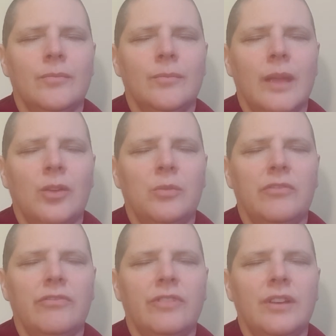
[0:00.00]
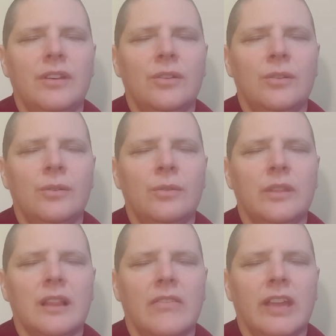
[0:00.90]
May you be filled
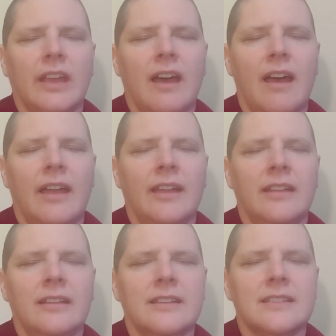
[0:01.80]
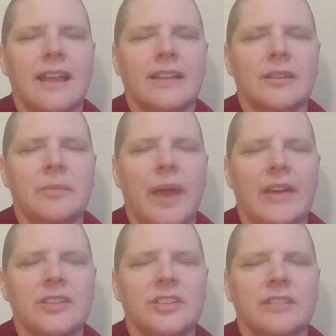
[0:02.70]
with loving kindness and
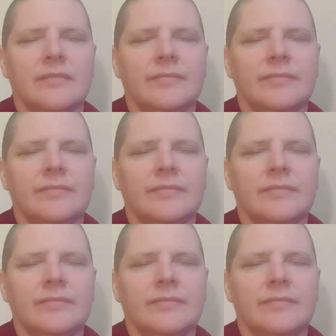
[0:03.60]
compassion.